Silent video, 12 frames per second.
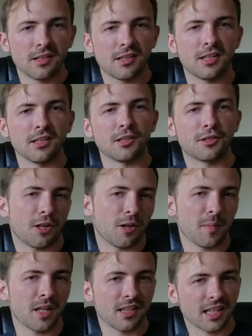to
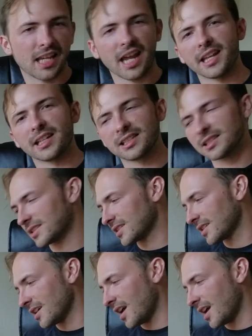determine the gains.